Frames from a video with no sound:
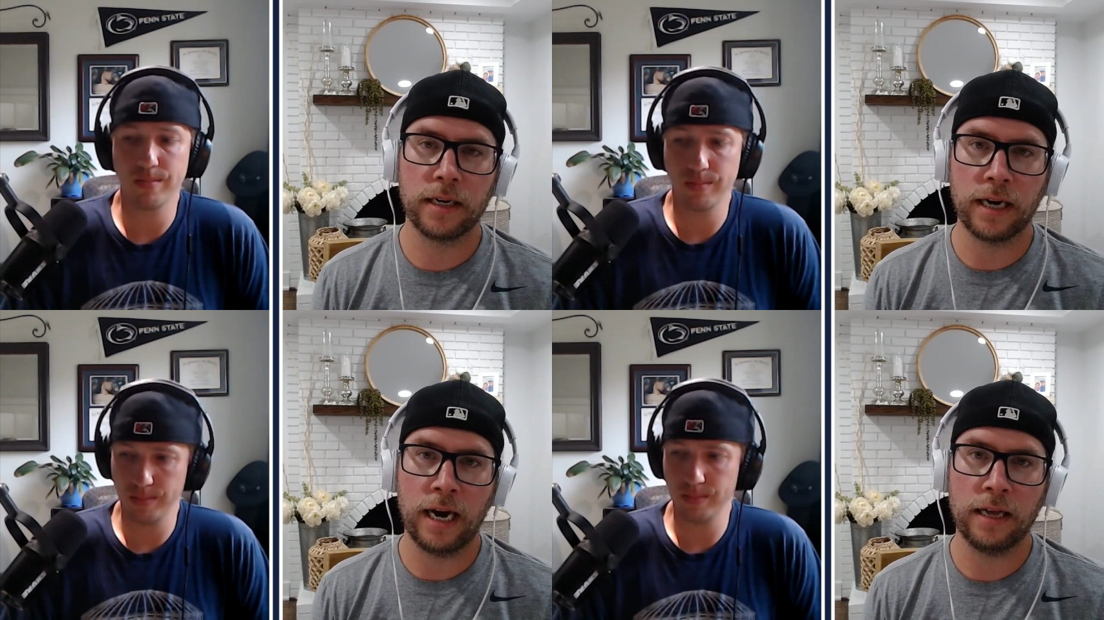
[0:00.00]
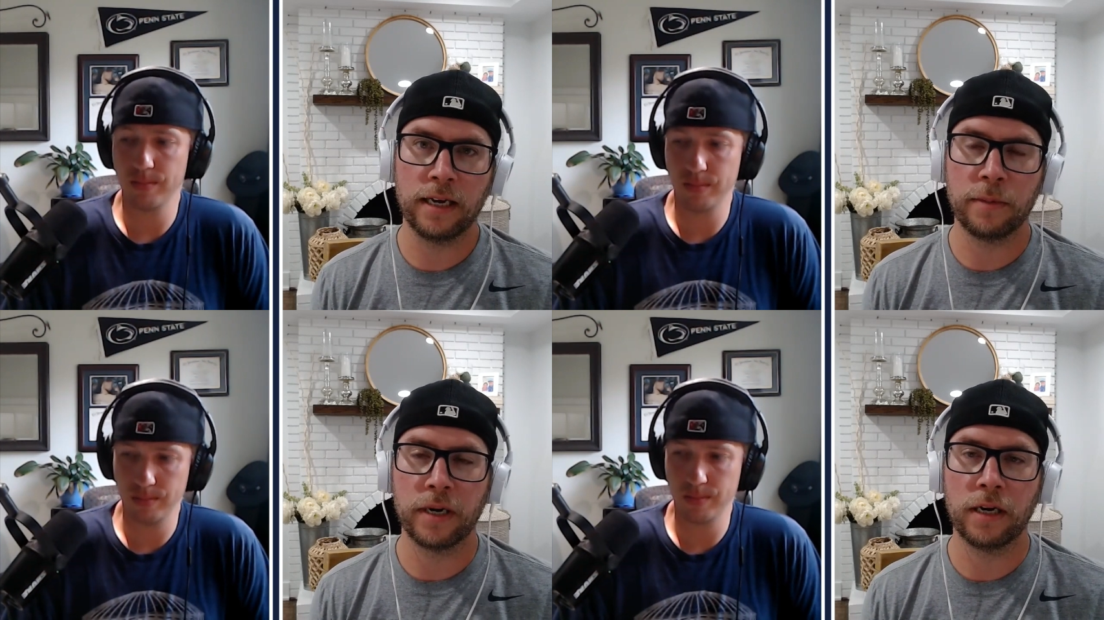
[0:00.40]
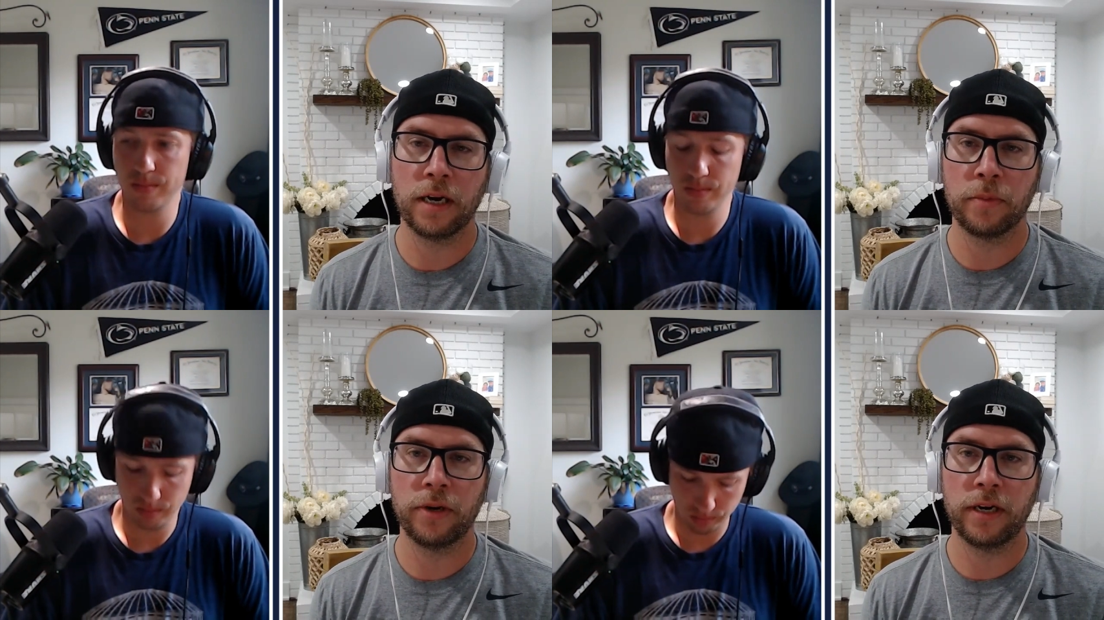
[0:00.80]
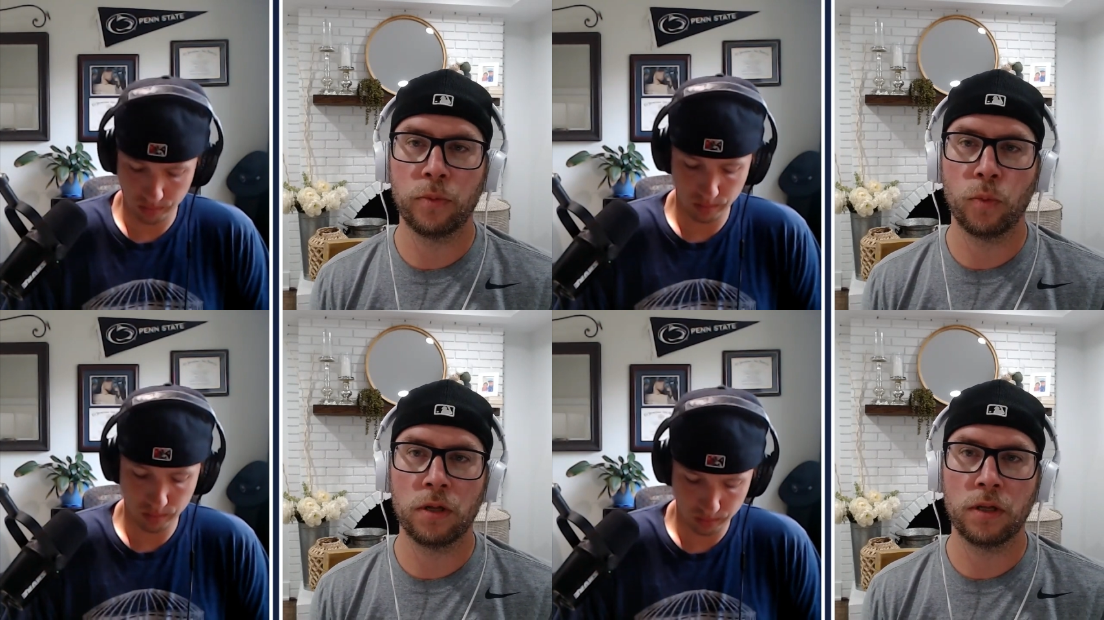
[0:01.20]
Speaker 1: a guy like Montgomery
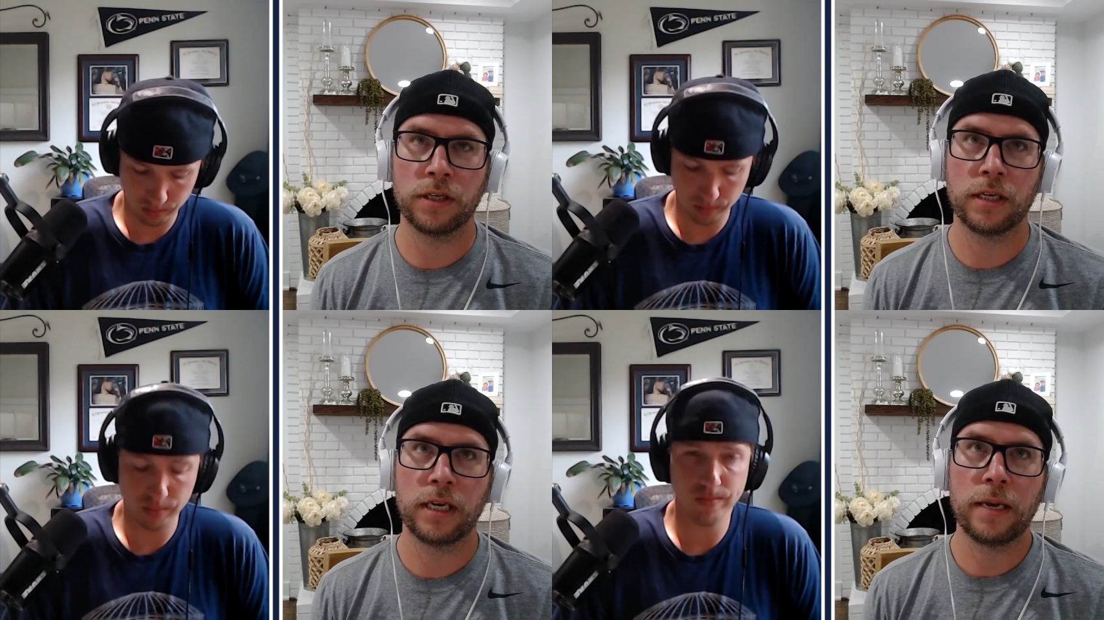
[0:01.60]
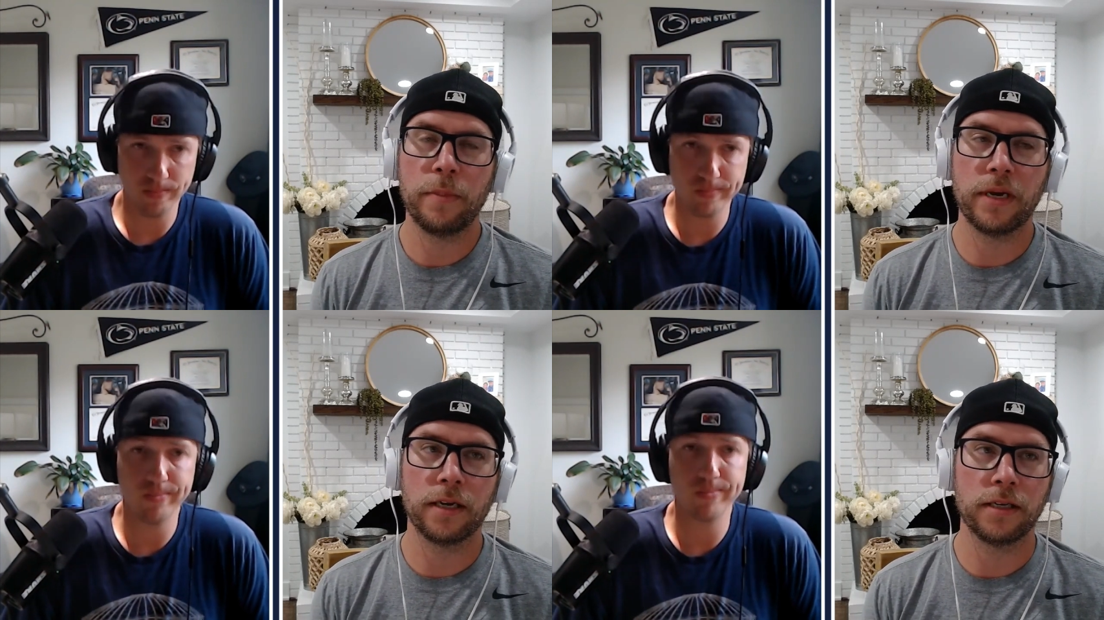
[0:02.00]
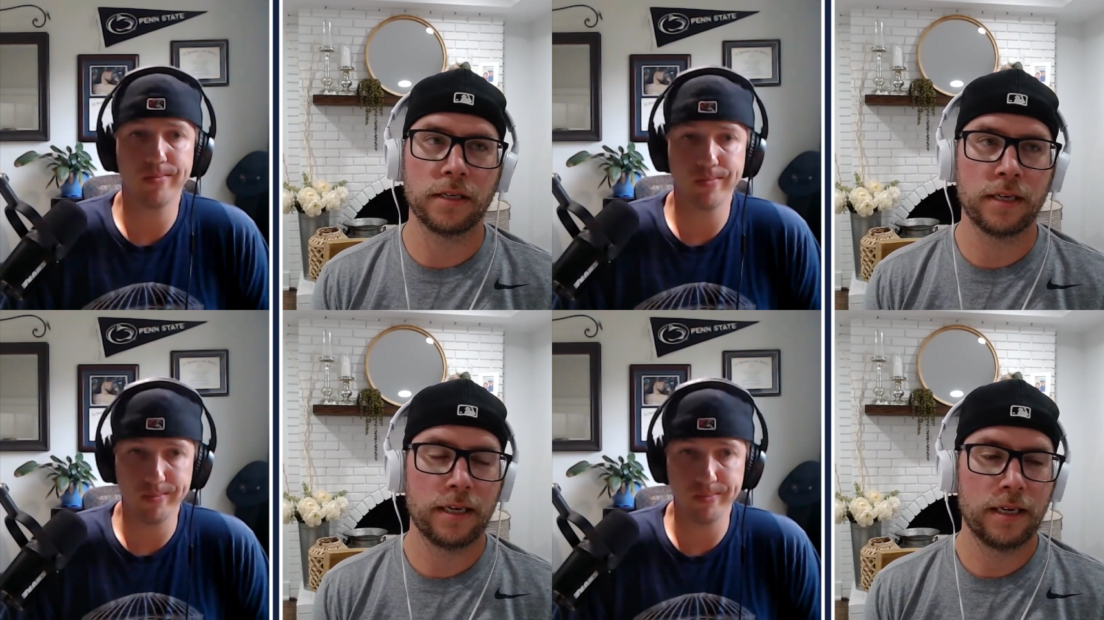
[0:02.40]
and Wallace because